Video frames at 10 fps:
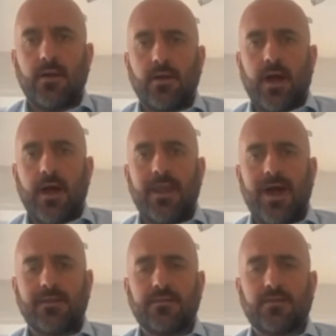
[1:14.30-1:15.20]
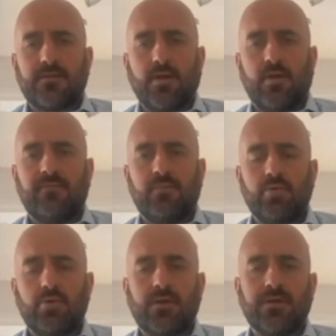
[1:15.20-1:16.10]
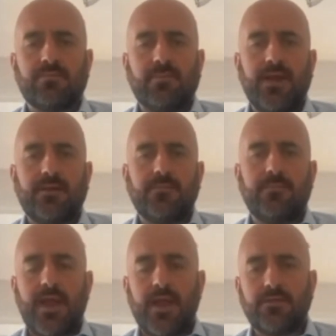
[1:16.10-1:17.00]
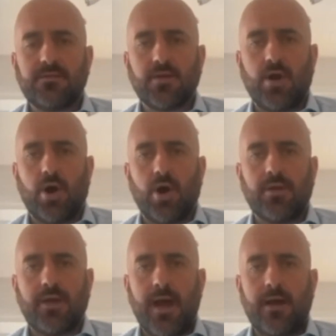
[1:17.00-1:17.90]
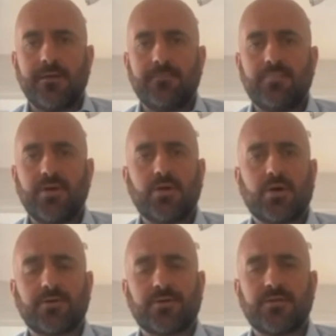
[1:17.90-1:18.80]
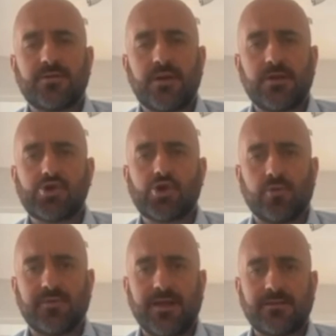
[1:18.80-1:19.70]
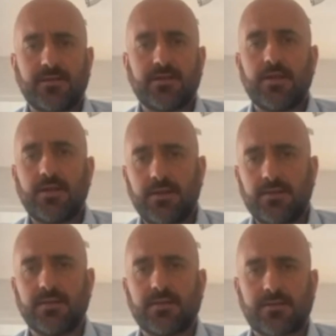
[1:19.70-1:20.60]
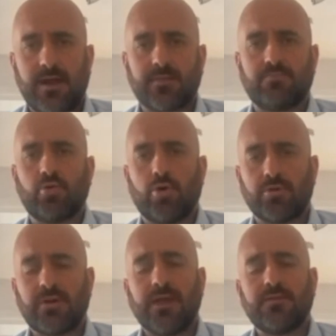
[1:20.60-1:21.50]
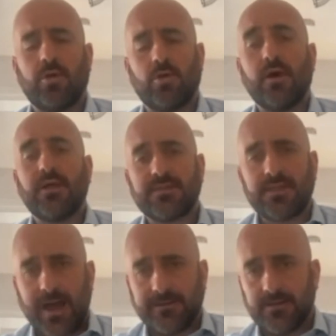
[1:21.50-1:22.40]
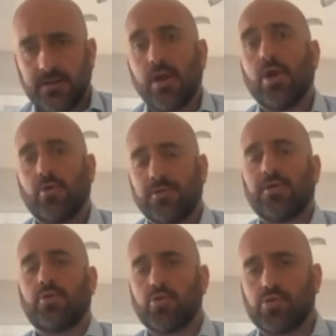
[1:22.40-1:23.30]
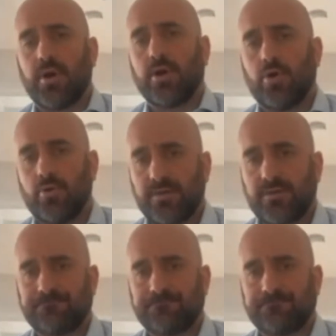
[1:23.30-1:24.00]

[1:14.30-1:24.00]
analysis of the book is mainly based on an empirical research conducted in the Strasbourg Court case law citing constitutional courts.